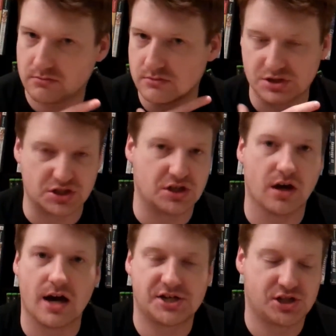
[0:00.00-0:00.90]
just
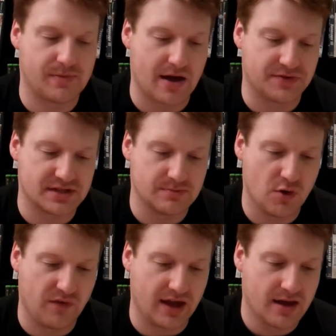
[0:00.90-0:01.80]
gushed about this
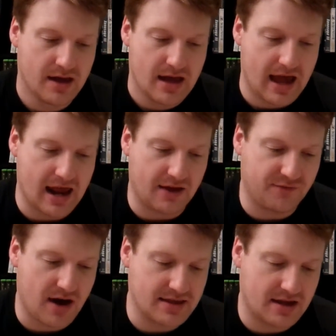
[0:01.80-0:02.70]
movie. And I
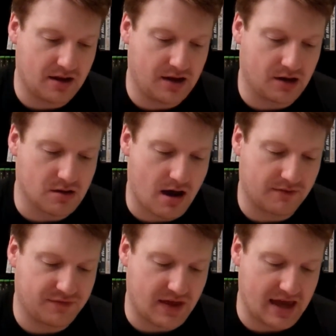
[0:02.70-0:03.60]
find that in a lot
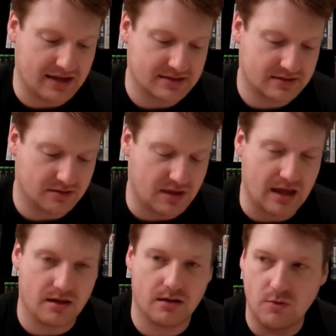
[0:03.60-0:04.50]
of things,
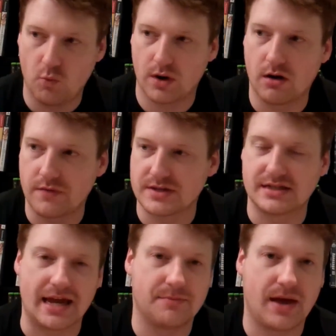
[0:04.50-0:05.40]
we're on the
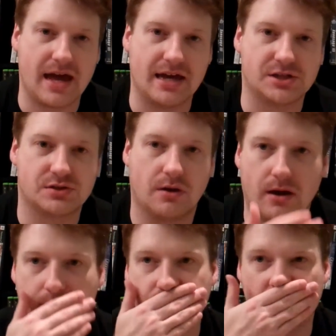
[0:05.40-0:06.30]
same page.
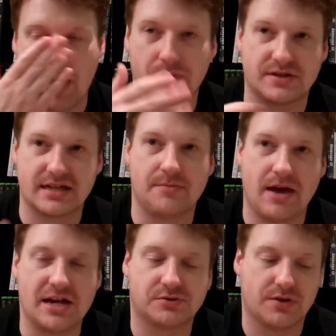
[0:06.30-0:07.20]
I'm on the same
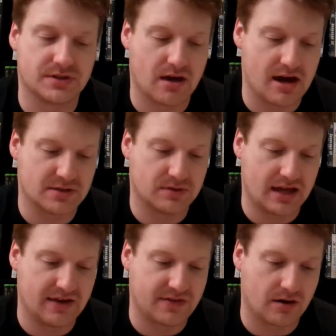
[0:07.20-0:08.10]
page with those guys when they
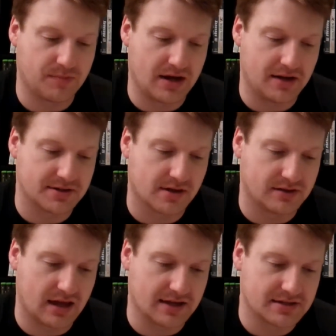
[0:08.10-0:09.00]
give their opinions on
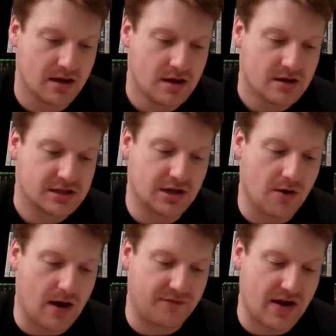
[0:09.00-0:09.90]
things.
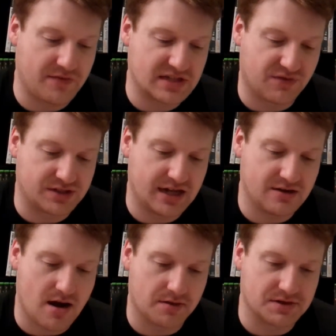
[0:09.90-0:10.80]
So I found this for
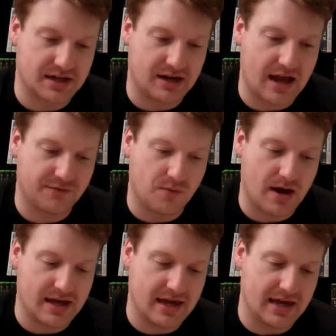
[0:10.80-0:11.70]
$10 at an
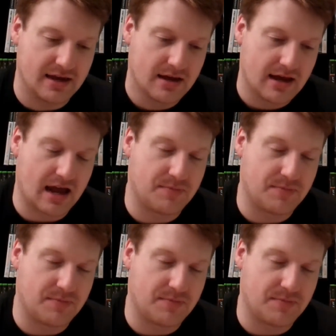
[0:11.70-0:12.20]
FYE and